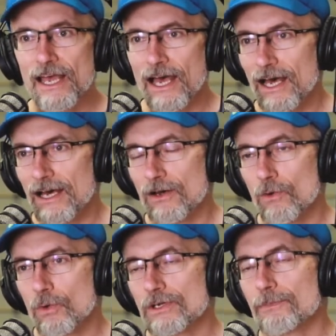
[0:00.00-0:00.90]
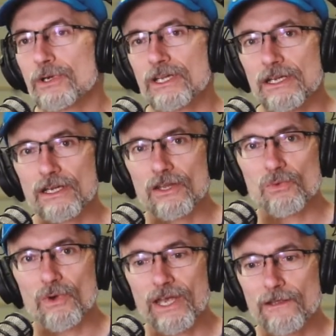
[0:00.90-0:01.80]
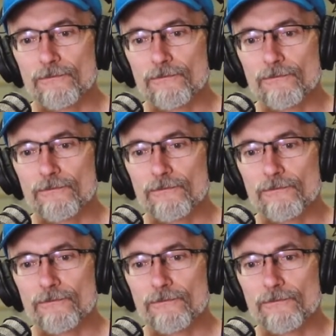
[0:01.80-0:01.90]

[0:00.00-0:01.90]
Uh, or to put it another way,